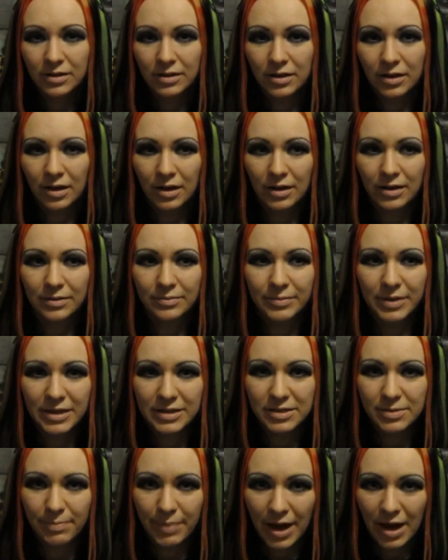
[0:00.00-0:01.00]

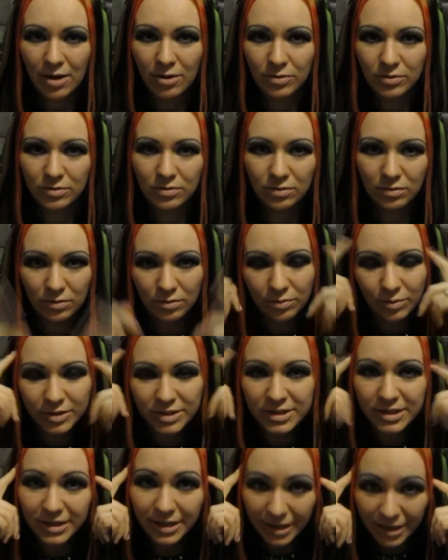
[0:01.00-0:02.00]
It's about
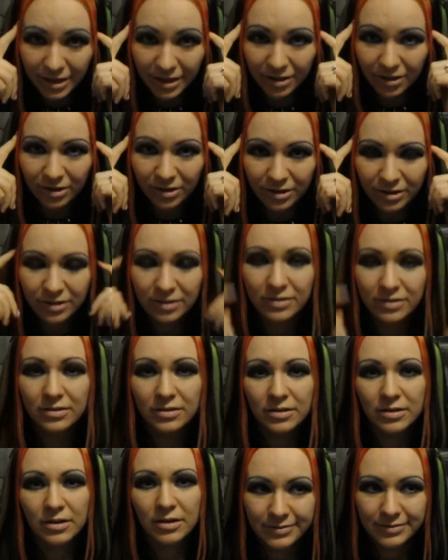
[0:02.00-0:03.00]
what's in here
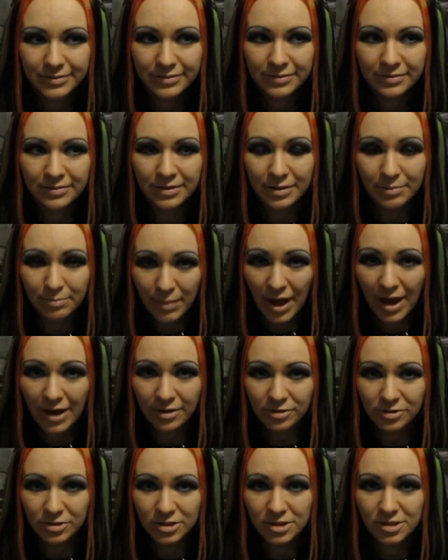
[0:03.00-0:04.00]
that
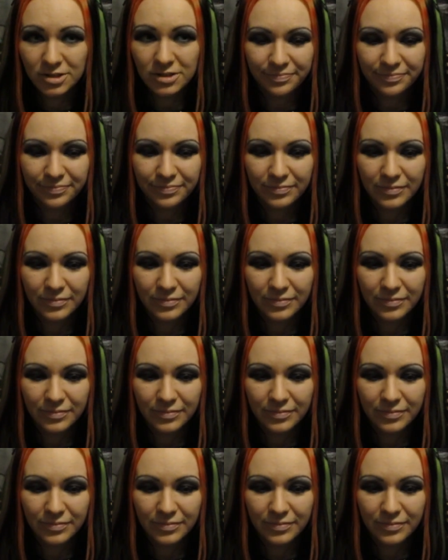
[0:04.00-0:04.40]
matters.